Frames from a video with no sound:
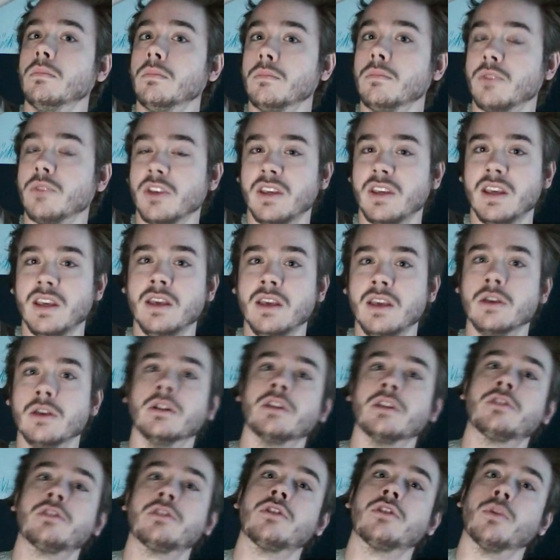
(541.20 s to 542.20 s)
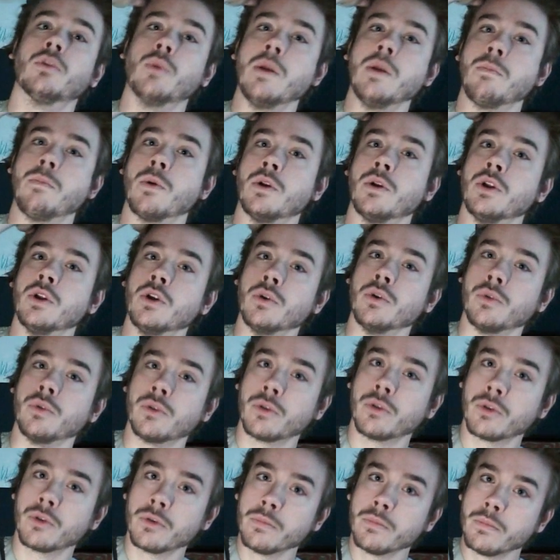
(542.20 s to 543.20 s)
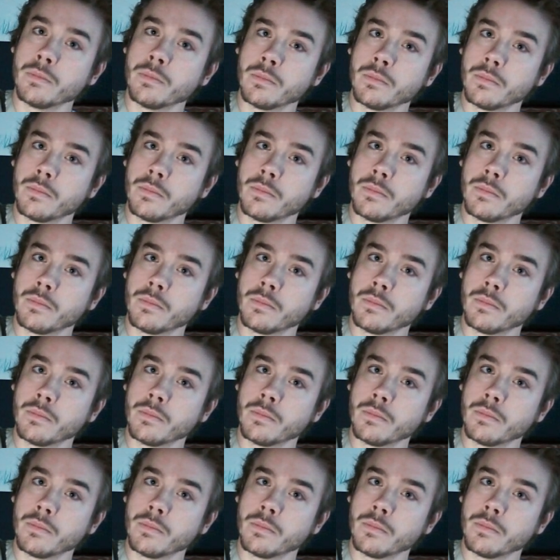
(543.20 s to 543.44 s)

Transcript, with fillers: To heal is to reproduce